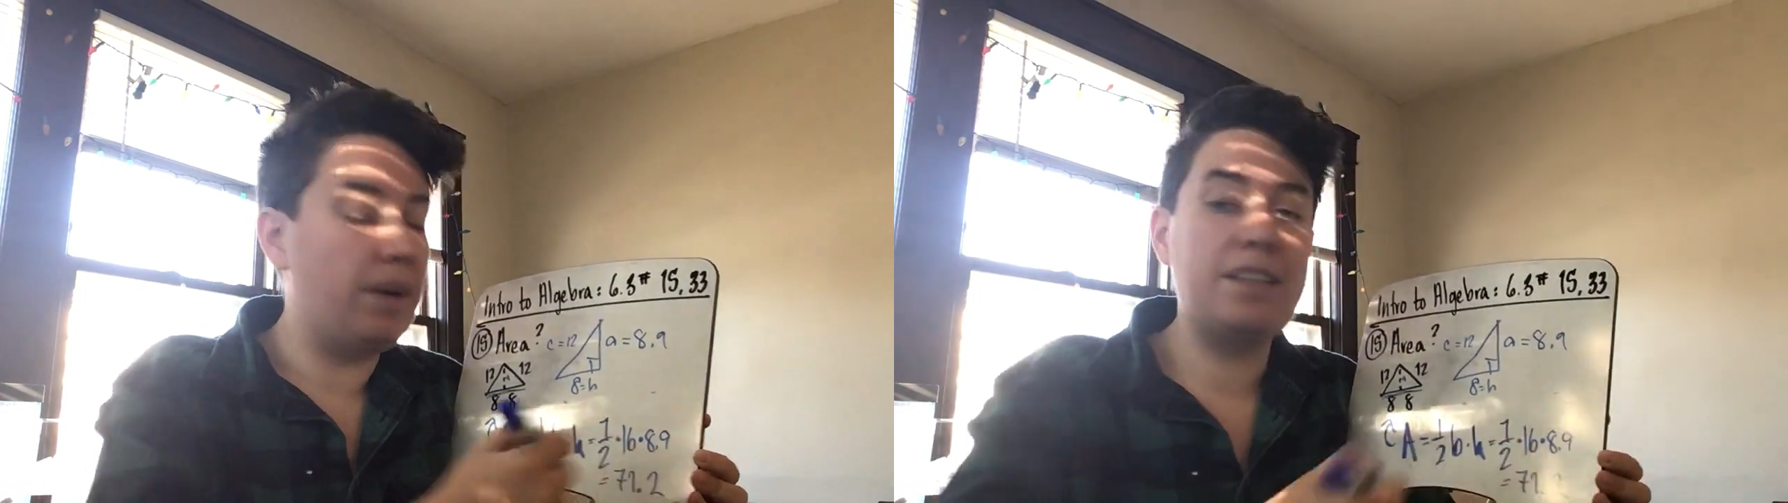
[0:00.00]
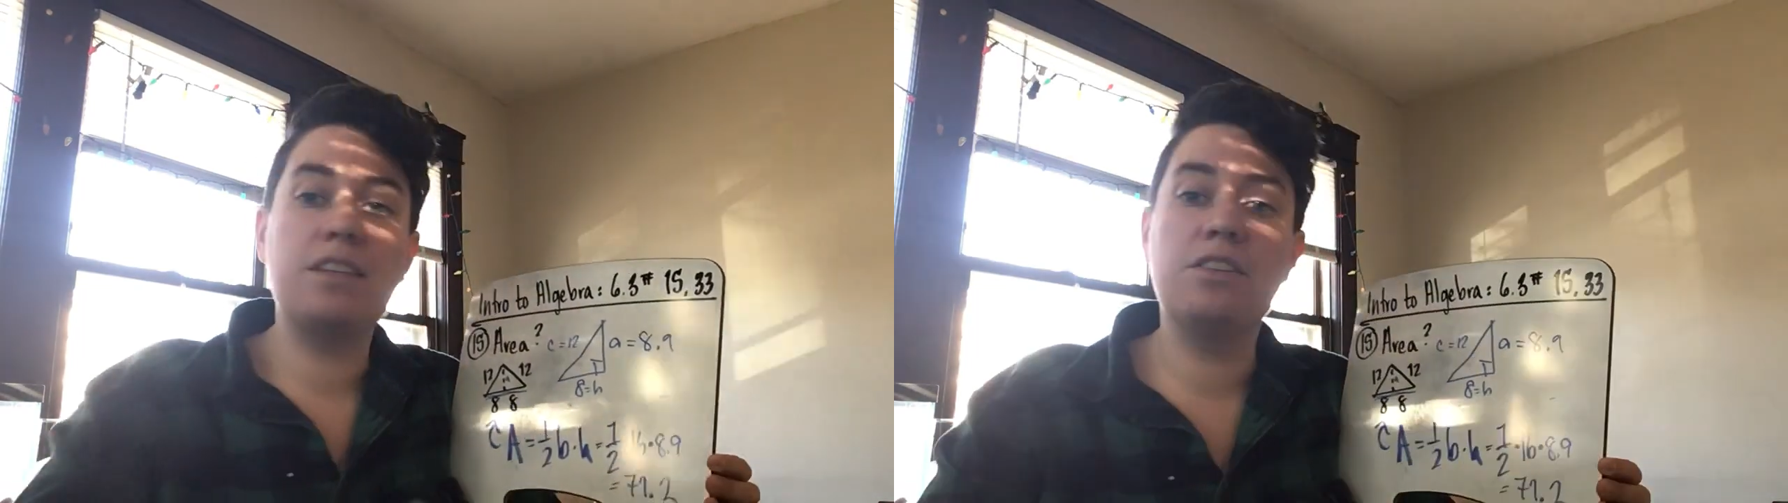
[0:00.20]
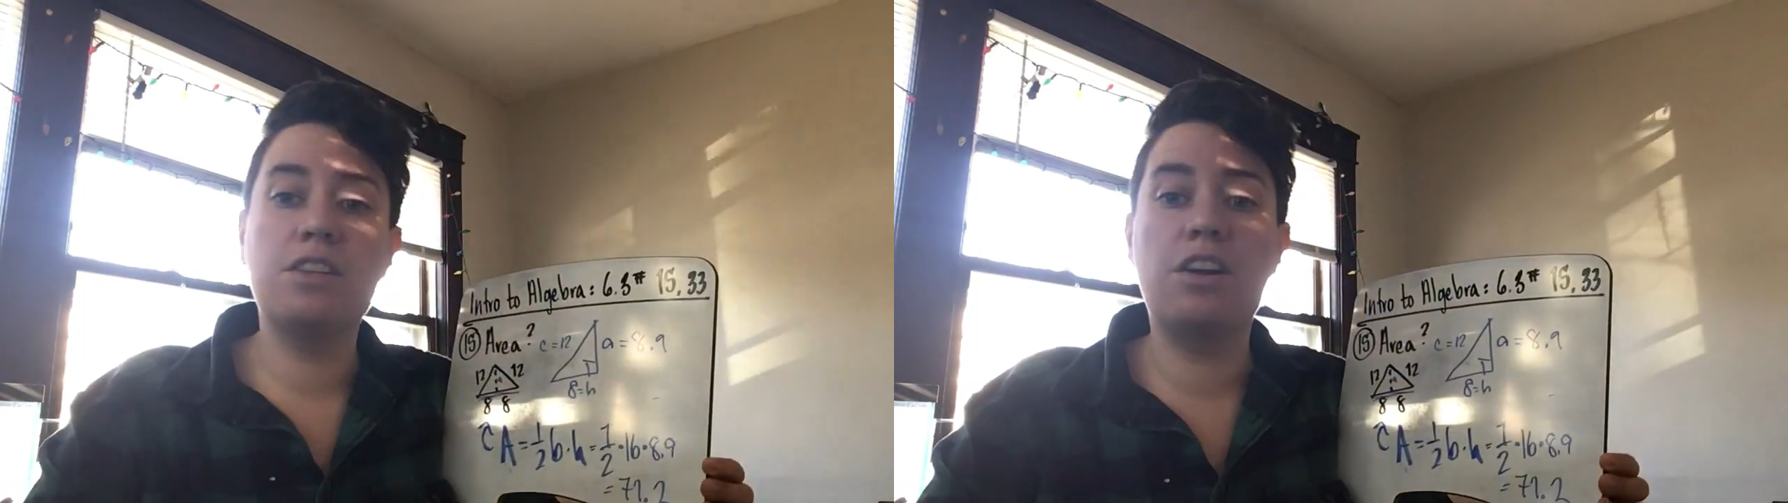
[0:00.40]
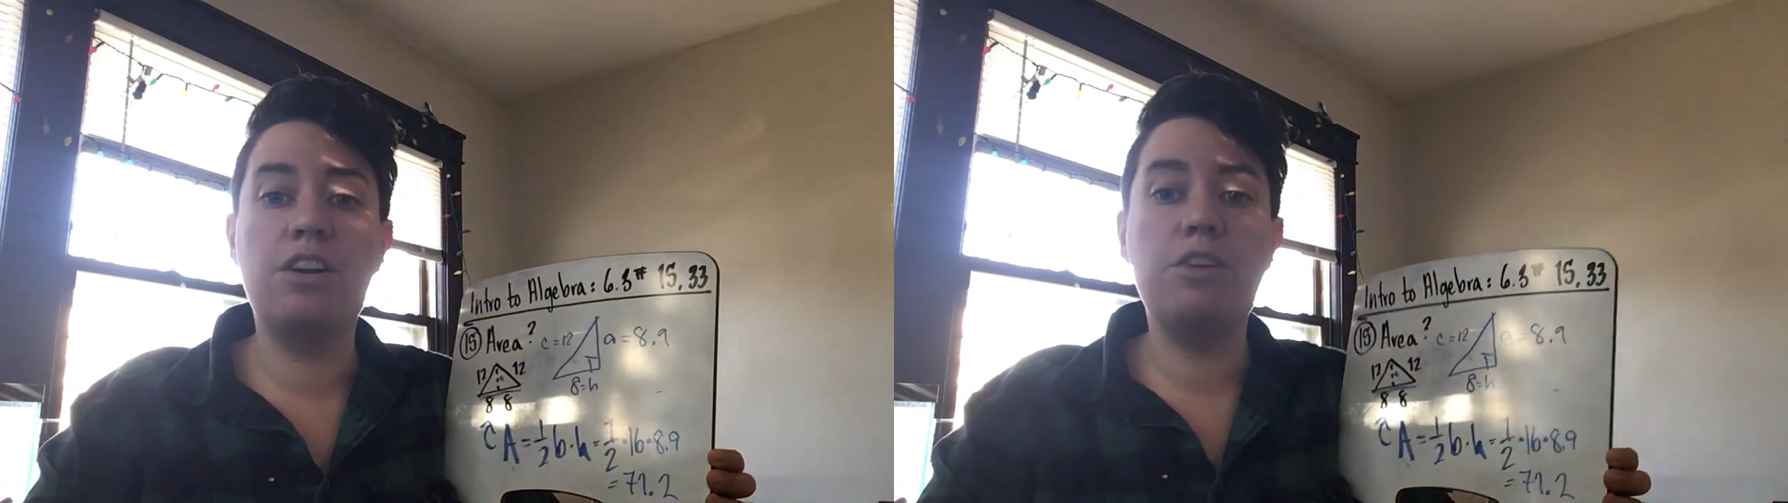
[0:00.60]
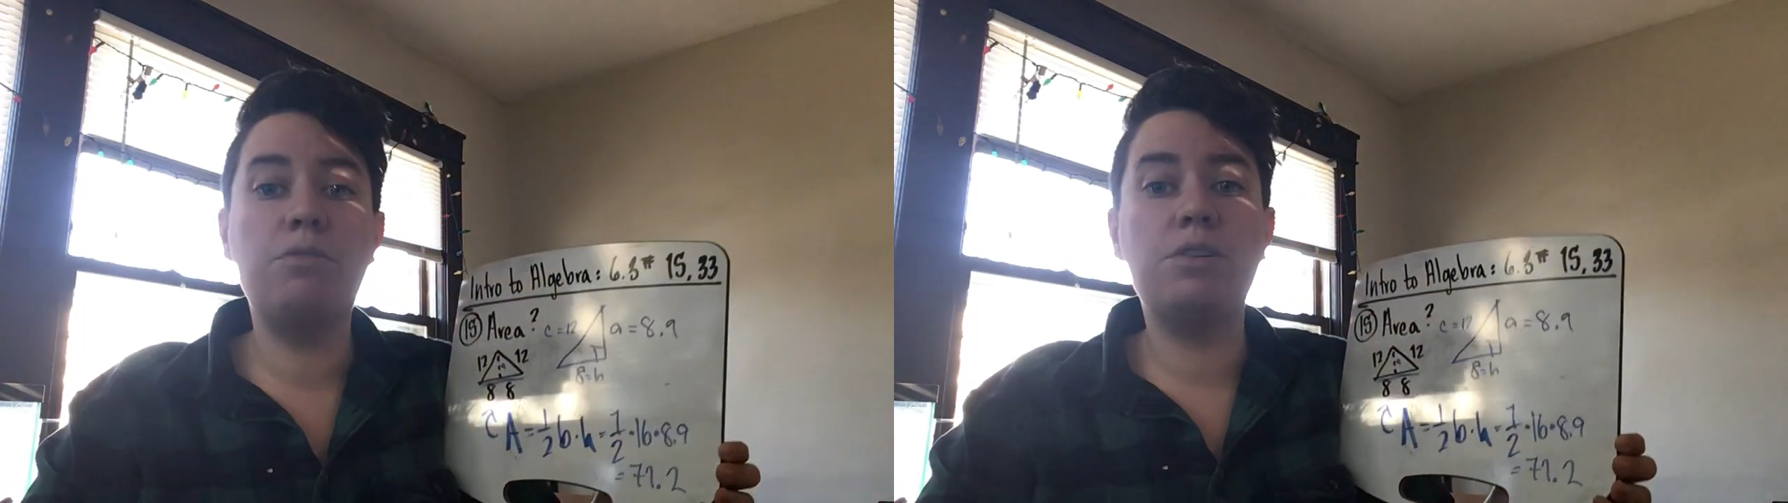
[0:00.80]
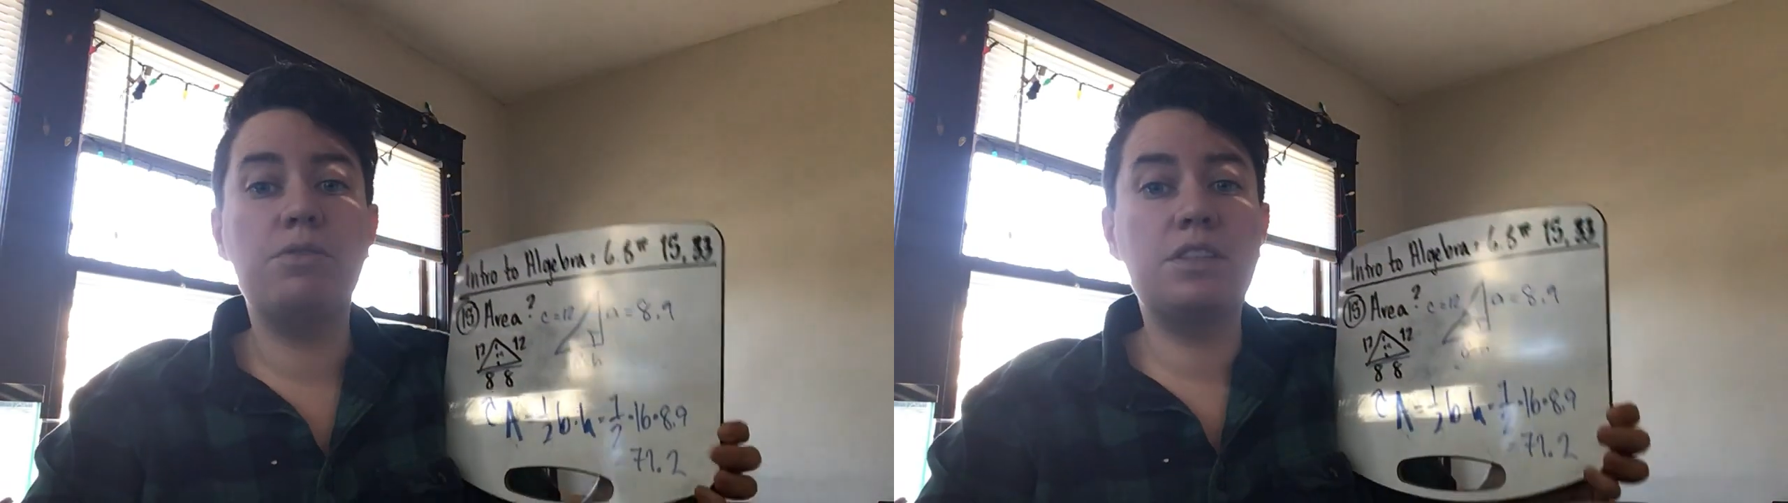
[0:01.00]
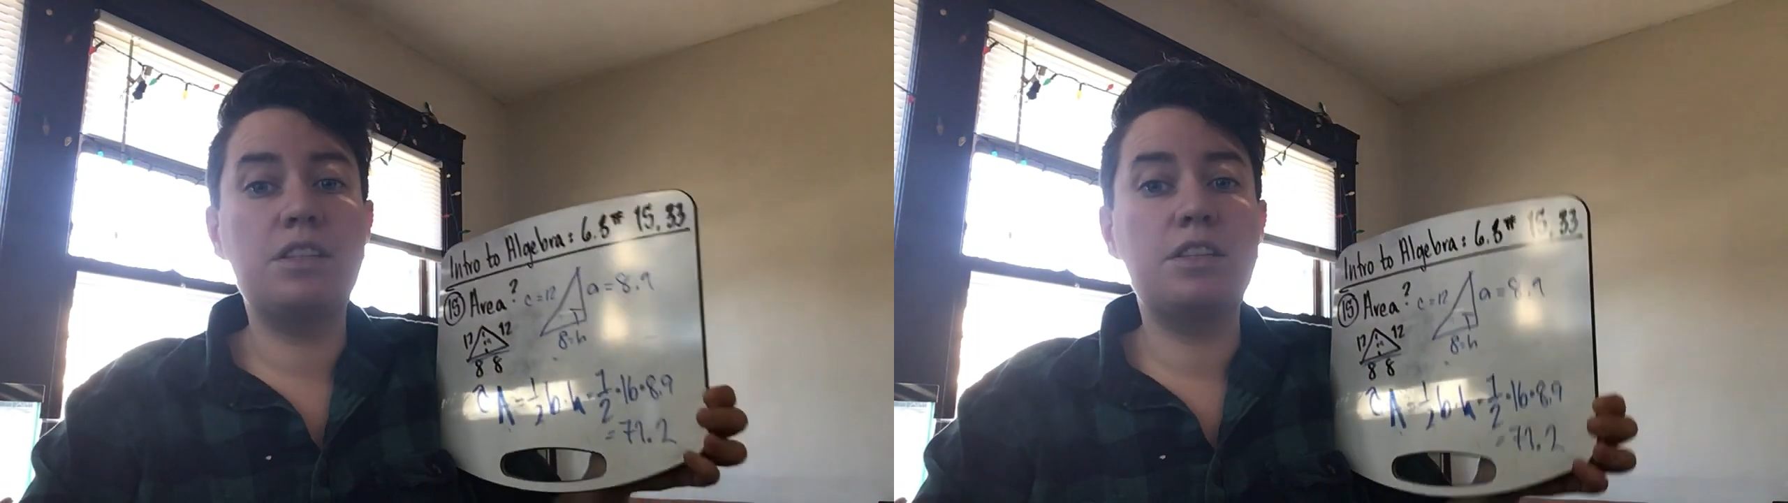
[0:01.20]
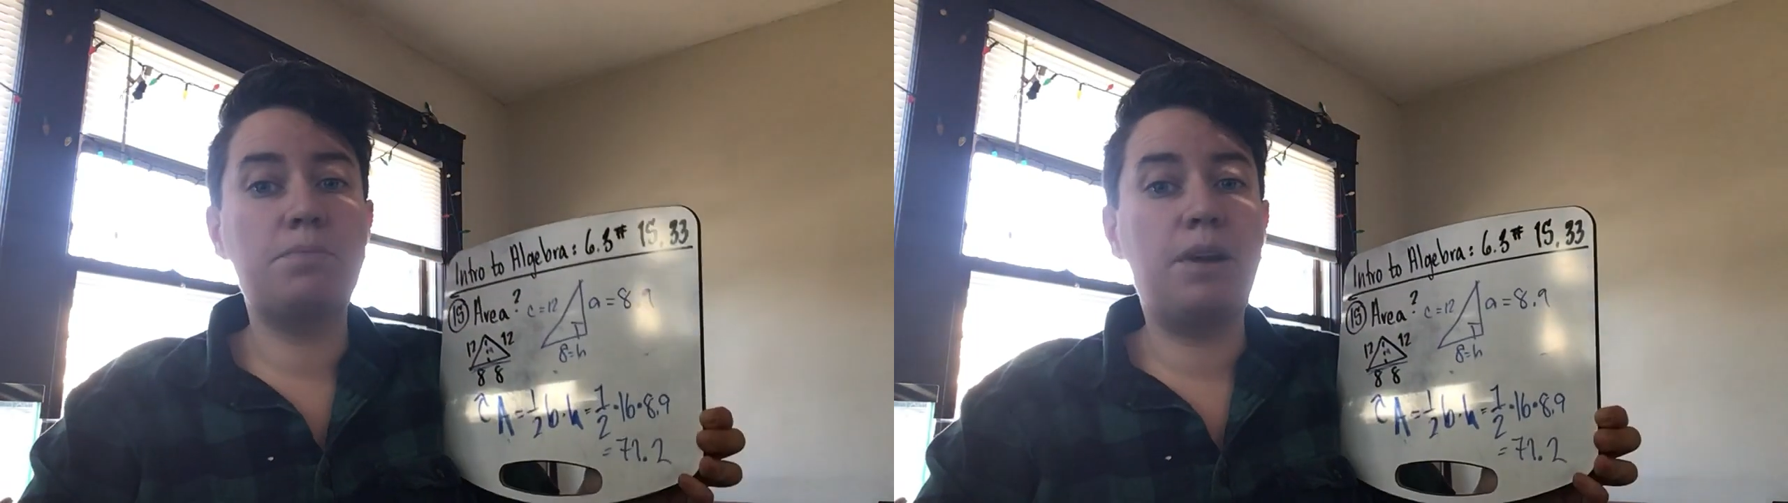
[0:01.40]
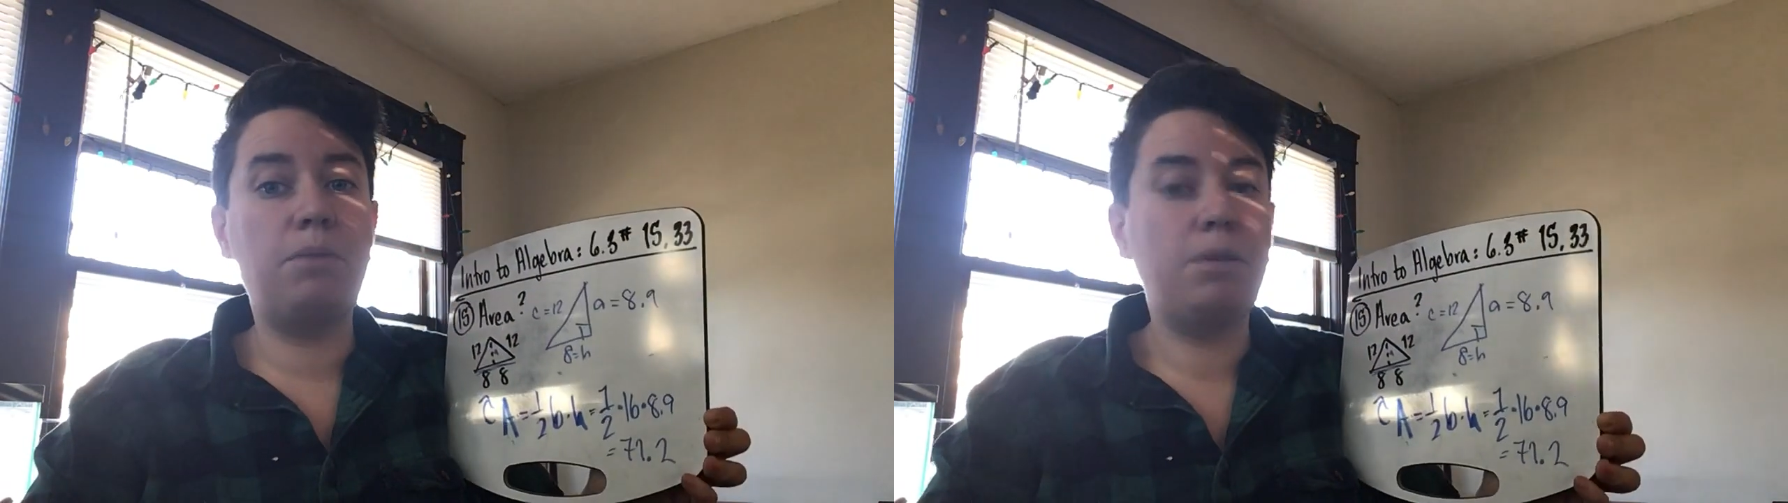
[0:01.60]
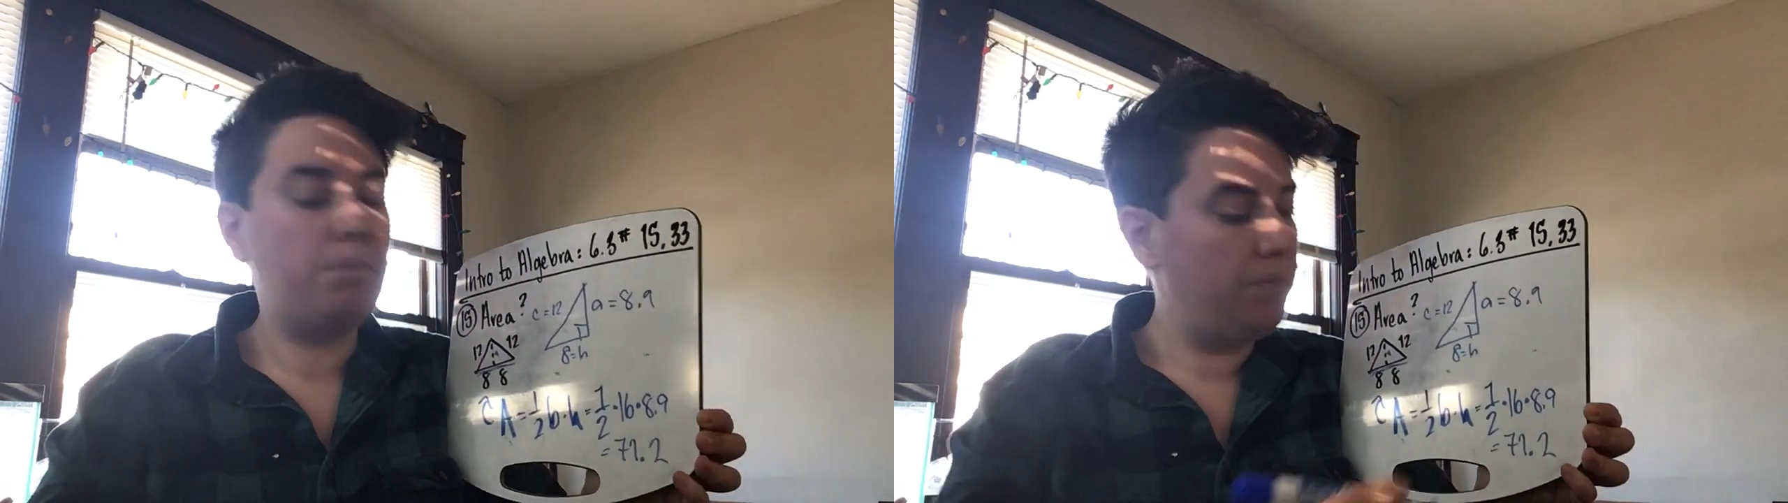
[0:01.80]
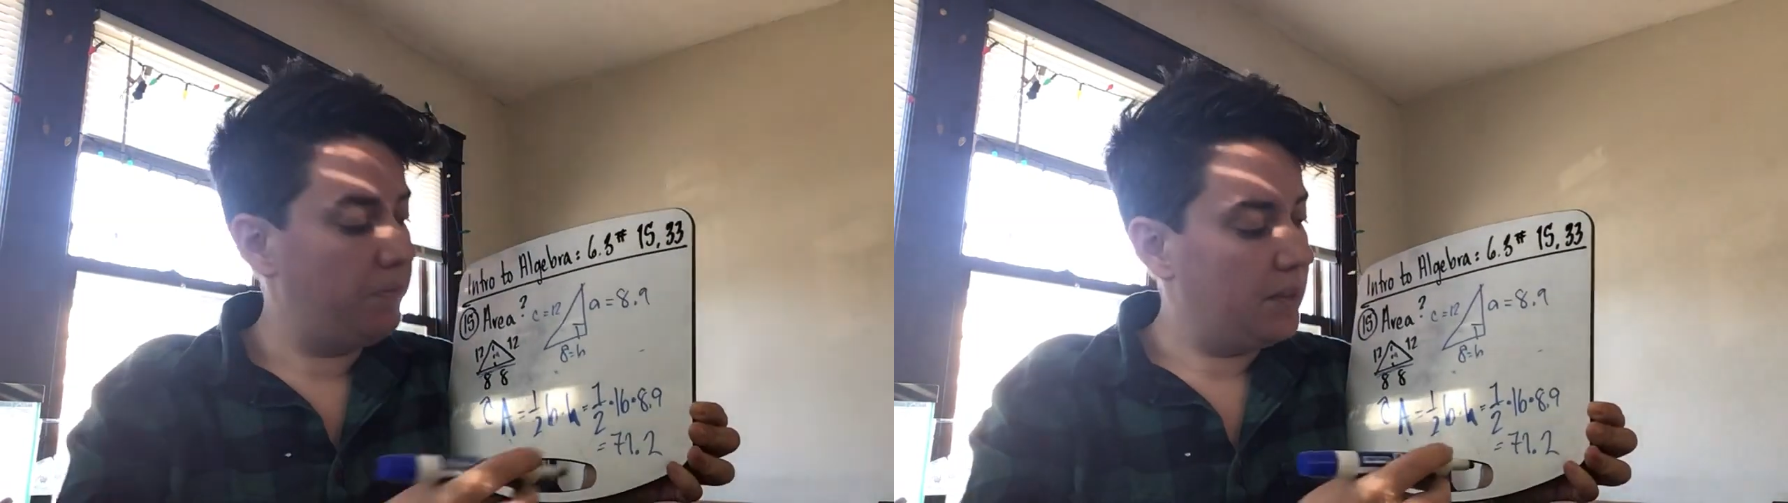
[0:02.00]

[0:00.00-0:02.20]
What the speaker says: And since there are no units in this problem,